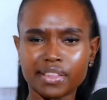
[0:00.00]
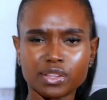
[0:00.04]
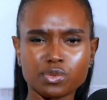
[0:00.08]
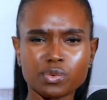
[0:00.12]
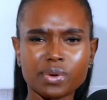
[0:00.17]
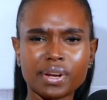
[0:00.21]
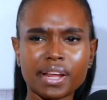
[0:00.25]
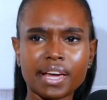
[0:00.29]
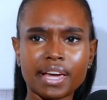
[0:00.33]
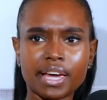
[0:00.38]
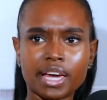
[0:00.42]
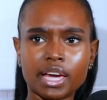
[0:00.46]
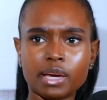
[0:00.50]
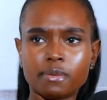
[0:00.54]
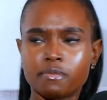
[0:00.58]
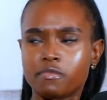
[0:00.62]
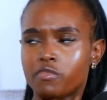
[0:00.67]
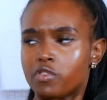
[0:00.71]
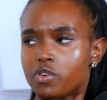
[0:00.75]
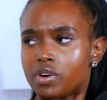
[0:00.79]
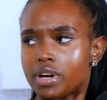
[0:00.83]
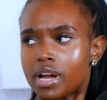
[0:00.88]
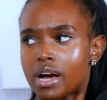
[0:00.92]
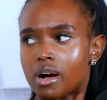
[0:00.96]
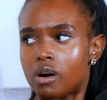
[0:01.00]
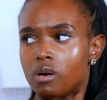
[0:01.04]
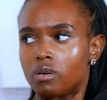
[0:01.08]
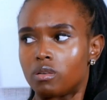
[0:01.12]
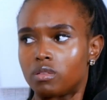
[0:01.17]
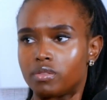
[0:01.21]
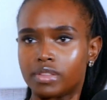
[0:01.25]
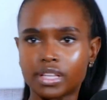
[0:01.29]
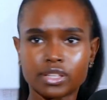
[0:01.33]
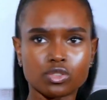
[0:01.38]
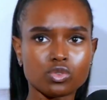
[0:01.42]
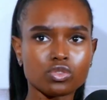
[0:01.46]
And that's what I aim for
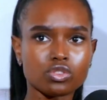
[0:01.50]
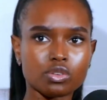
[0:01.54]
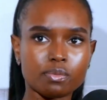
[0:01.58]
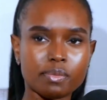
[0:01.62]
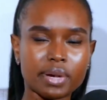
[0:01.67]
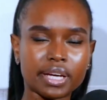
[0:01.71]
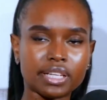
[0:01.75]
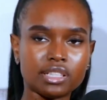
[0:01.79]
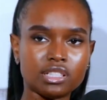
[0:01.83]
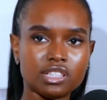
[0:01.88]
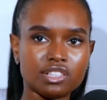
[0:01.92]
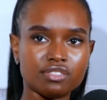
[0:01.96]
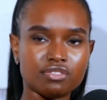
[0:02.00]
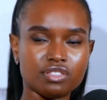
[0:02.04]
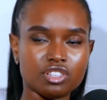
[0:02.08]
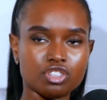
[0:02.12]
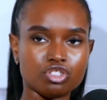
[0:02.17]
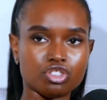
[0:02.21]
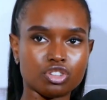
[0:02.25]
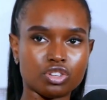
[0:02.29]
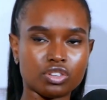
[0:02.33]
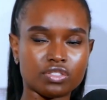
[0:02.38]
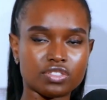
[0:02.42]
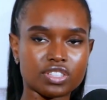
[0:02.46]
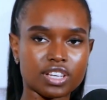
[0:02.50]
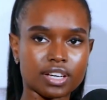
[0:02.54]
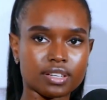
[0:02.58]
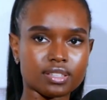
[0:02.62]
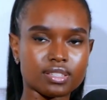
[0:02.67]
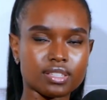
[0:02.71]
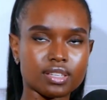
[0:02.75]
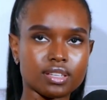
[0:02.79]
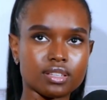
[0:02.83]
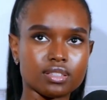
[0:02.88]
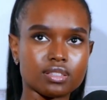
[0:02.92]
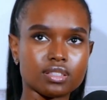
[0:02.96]
now. That's also my definition of
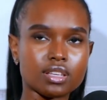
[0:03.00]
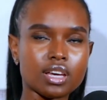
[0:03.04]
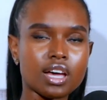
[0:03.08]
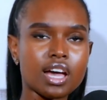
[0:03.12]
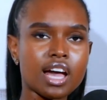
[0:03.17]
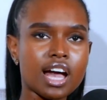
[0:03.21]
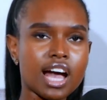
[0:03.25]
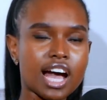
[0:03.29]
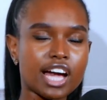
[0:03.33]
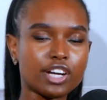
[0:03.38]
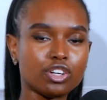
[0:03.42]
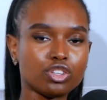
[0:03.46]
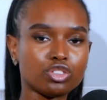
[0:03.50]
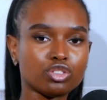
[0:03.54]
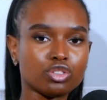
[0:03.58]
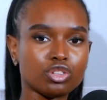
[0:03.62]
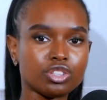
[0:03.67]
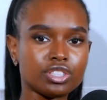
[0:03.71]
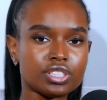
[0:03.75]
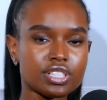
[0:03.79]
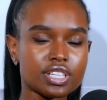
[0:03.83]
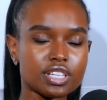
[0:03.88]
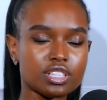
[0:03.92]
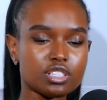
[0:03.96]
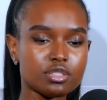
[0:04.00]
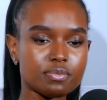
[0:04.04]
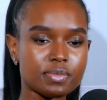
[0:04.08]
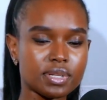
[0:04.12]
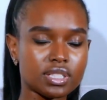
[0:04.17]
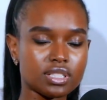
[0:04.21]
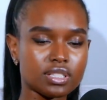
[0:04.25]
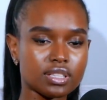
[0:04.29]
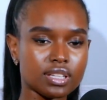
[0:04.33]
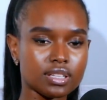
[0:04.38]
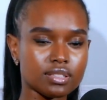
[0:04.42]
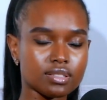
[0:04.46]
success. I'm not
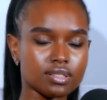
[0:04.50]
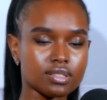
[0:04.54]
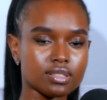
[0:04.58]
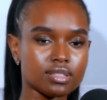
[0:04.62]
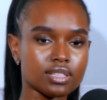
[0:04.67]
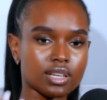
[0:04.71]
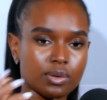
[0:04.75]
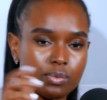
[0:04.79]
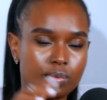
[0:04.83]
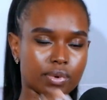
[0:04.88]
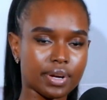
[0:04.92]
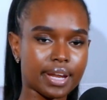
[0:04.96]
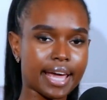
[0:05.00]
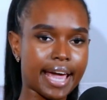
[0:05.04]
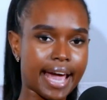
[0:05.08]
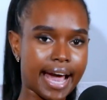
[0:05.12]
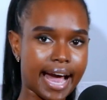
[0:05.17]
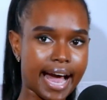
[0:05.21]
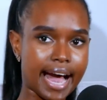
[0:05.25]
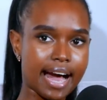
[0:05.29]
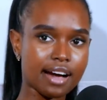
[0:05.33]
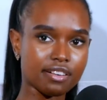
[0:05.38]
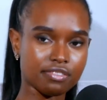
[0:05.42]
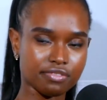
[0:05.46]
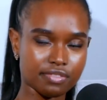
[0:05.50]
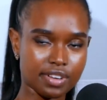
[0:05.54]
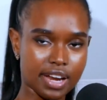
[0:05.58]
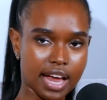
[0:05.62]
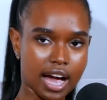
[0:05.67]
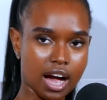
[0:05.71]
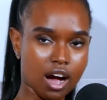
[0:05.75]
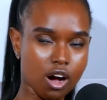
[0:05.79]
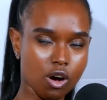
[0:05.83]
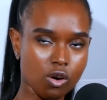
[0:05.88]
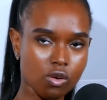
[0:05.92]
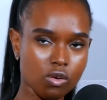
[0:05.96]
contentment in the sense that what I hmm. have
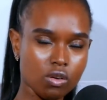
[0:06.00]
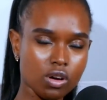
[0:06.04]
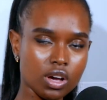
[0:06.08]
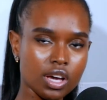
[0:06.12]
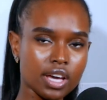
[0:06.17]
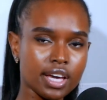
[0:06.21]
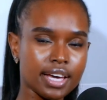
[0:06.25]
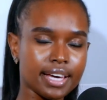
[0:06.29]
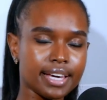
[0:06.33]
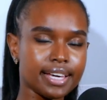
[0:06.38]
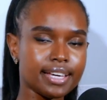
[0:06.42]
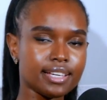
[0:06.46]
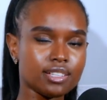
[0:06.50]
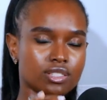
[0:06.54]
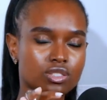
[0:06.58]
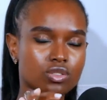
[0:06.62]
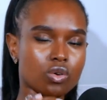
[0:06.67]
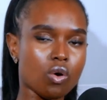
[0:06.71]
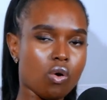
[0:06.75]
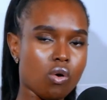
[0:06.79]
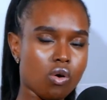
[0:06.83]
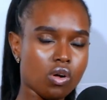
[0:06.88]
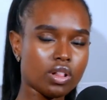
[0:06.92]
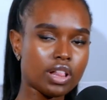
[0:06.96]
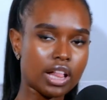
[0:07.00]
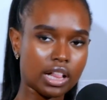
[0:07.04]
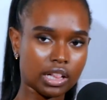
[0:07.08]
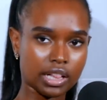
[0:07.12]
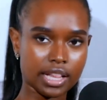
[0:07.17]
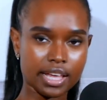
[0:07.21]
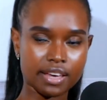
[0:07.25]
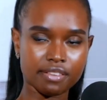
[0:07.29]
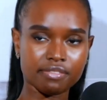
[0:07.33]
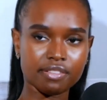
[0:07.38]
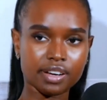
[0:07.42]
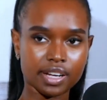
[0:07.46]
now is all
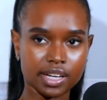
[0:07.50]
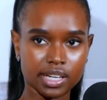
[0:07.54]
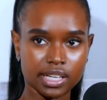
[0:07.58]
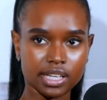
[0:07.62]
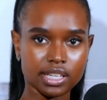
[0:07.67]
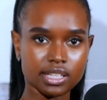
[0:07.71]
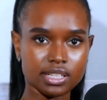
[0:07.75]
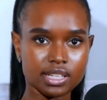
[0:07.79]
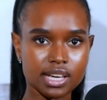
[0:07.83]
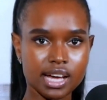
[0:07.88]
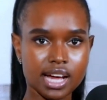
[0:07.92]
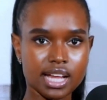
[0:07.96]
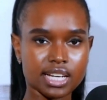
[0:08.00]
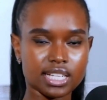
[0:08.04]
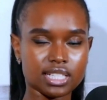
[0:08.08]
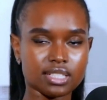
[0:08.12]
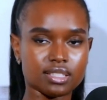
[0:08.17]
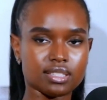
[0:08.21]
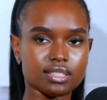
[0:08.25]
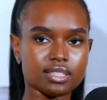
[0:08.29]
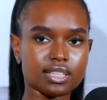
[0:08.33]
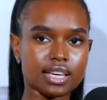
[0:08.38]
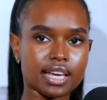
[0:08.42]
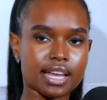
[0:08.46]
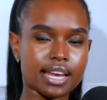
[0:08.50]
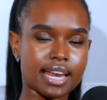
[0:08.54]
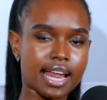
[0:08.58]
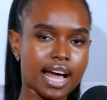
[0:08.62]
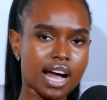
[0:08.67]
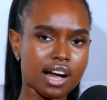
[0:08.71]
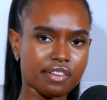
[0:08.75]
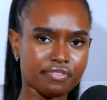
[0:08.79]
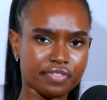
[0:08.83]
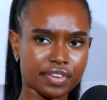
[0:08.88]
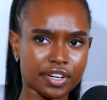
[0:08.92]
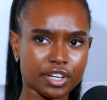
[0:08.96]
I'll ever need and it's yeah.
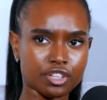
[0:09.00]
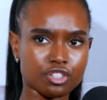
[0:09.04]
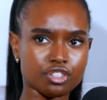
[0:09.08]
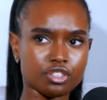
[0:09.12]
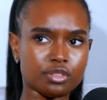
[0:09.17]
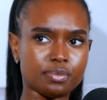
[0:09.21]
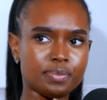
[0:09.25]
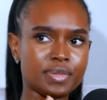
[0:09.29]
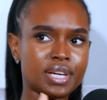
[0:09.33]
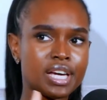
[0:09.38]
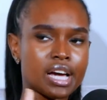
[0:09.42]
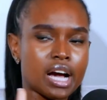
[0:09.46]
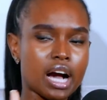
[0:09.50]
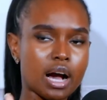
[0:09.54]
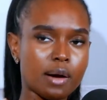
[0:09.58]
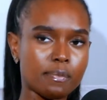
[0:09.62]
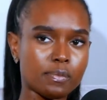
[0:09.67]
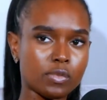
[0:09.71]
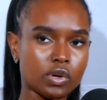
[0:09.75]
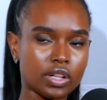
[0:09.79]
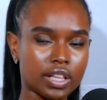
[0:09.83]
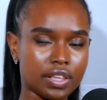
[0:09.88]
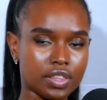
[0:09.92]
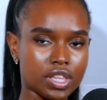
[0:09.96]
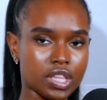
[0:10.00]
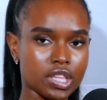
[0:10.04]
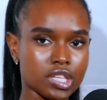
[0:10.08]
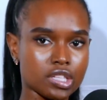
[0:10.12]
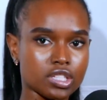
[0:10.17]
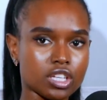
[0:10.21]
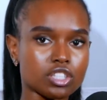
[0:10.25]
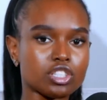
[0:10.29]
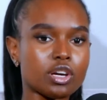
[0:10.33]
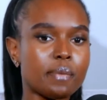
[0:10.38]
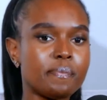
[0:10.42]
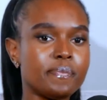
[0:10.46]
enough and I should be humble. I think
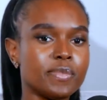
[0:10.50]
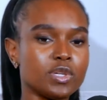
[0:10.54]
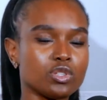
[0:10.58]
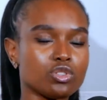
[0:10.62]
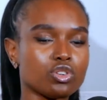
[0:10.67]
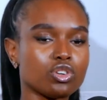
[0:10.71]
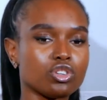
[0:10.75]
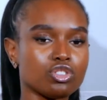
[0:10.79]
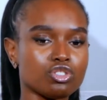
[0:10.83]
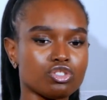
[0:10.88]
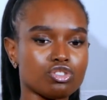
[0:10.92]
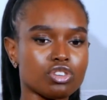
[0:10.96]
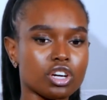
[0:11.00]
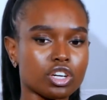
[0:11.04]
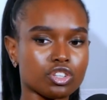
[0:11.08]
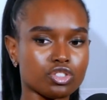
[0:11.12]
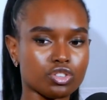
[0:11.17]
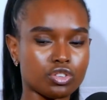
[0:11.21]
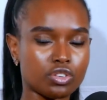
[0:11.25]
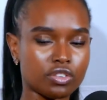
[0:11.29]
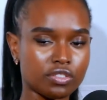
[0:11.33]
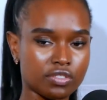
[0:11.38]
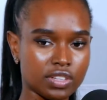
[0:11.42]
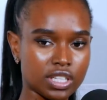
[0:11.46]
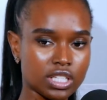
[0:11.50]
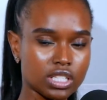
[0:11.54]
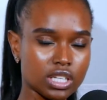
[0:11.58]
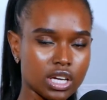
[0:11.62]
there's such a misconstruction of it.